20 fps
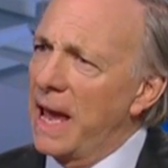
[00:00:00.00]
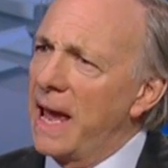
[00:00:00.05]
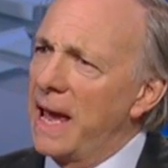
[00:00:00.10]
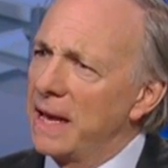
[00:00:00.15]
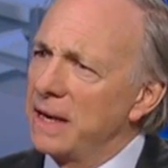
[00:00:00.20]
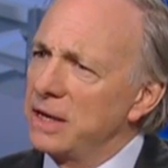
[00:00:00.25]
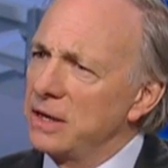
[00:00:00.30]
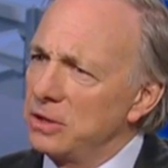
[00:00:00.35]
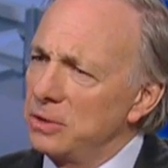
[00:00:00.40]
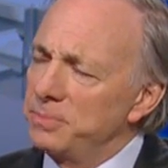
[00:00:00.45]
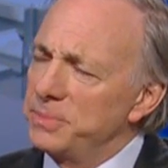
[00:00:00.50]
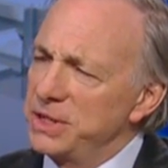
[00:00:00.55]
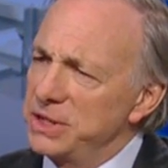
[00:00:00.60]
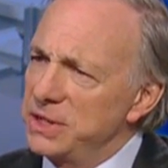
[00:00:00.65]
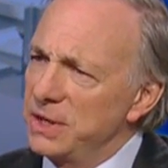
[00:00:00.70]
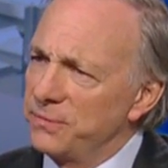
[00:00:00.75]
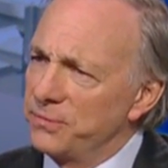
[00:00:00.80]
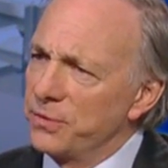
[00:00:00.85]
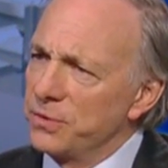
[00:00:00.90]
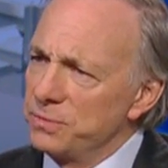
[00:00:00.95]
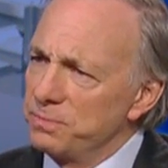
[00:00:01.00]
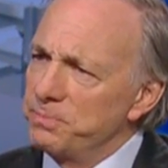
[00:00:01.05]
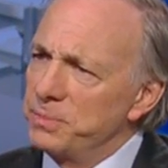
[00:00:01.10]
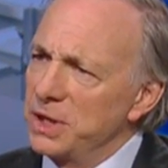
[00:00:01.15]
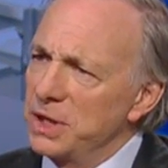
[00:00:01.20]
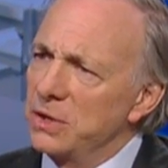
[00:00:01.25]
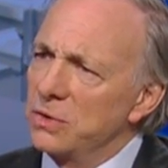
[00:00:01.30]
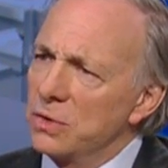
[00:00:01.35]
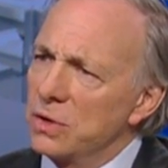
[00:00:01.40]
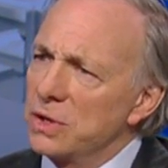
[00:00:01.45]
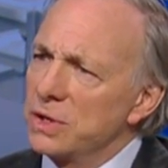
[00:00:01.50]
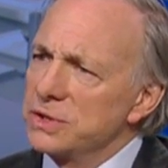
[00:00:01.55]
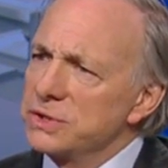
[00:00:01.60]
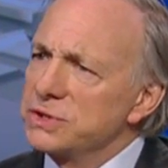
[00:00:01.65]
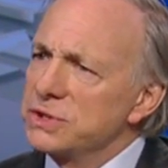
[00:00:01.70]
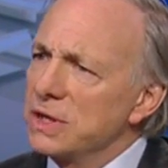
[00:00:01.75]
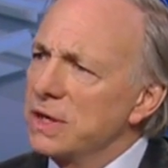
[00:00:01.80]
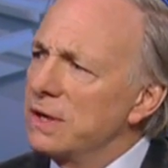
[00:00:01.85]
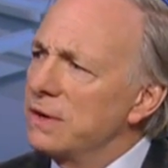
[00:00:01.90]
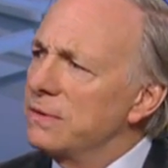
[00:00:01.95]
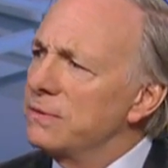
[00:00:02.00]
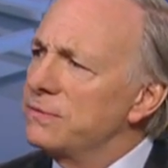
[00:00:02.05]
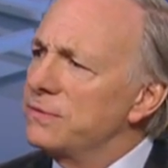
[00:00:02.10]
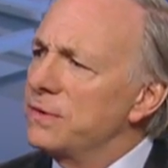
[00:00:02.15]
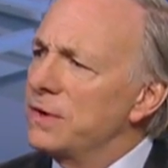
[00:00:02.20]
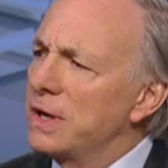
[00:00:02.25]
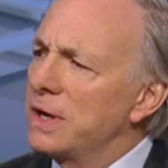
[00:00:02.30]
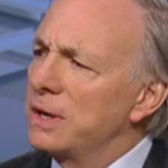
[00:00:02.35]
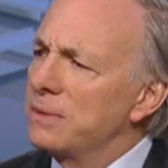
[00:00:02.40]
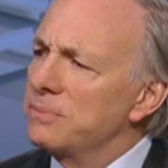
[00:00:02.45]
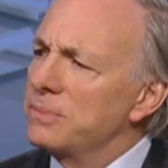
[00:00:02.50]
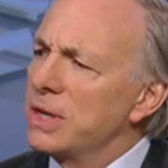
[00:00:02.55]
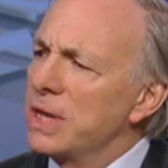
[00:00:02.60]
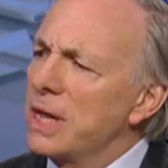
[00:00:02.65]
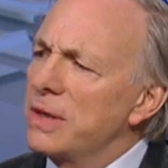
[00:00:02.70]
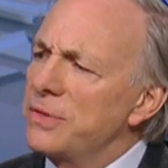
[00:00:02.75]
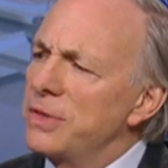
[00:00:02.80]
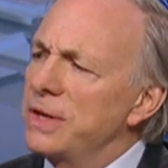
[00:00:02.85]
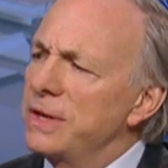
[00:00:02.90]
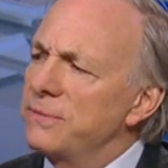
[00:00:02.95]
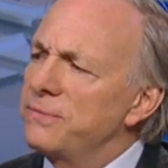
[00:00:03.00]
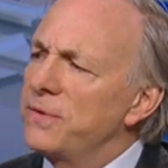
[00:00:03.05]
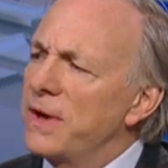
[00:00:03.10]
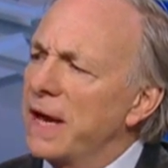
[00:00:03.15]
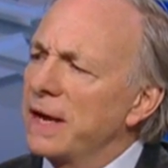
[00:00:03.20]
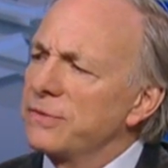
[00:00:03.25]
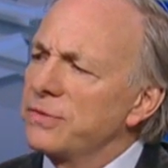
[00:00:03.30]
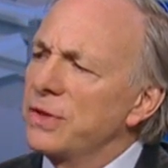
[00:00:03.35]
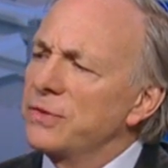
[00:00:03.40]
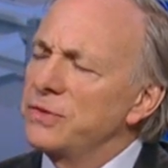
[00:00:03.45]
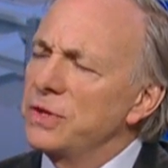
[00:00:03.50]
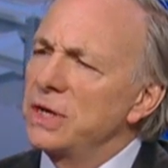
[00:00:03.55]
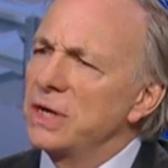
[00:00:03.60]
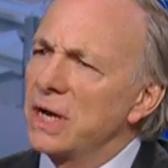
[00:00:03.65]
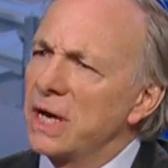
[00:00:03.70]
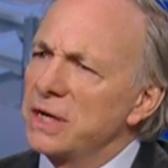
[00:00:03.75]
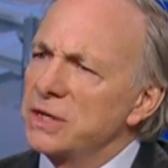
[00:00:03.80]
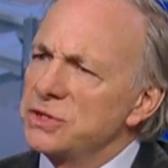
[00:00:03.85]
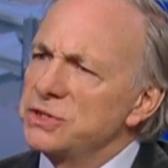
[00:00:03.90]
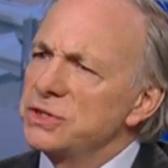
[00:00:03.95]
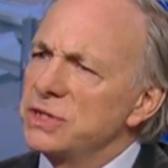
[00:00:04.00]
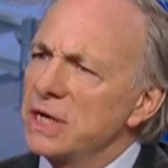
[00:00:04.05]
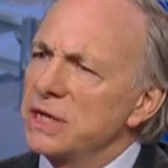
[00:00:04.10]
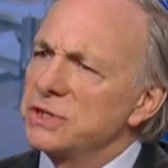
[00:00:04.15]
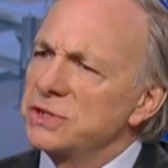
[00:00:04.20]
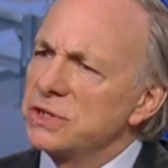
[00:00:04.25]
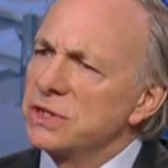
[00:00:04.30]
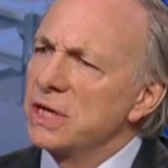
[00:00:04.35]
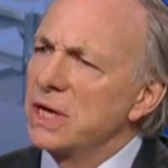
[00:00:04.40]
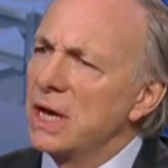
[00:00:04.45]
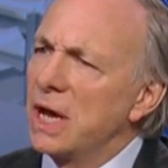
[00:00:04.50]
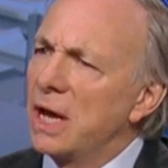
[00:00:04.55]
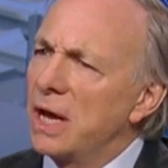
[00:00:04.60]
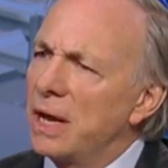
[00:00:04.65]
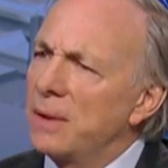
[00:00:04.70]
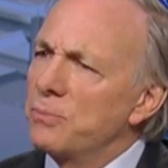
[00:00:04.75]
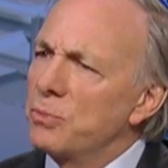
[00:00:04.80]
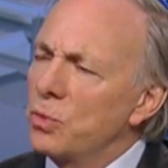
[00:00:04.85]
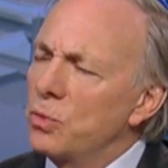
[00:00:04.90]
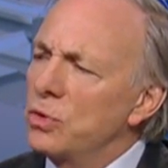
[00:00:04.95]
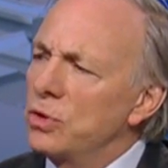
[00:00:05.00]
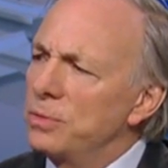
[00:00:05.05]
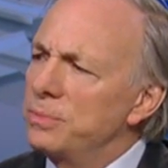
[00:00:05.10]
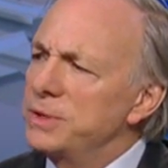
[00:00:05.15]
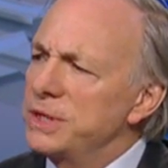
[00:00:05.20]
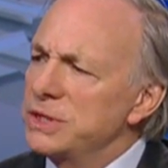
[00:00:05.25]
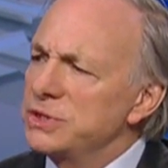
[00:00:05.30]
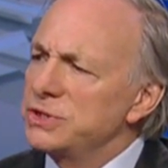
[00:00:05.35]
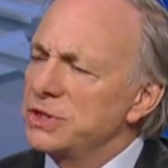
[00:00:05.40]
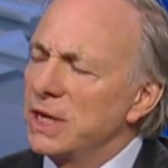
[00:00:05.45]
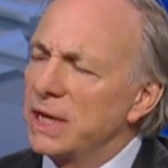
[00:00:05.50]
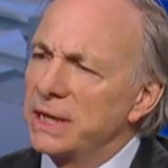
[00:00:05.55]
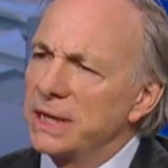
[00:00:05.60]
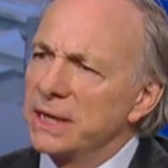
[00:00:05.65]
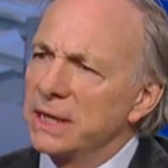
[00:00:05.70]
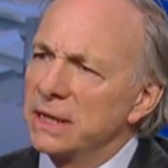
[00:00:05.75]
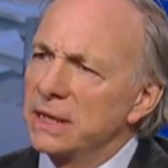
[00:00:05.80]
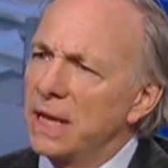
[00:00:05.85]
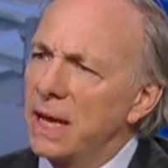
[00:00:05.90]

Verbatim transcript: And it'll be different because of um, the fact that the United States um, will be selling a